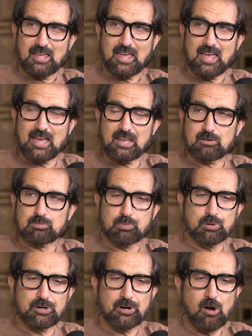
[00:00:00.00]
and
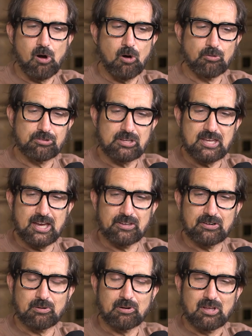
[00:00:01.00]
put it all
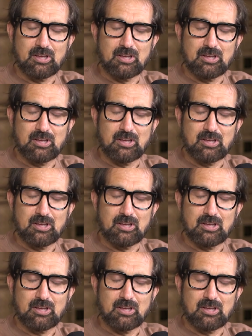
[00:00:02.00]
together.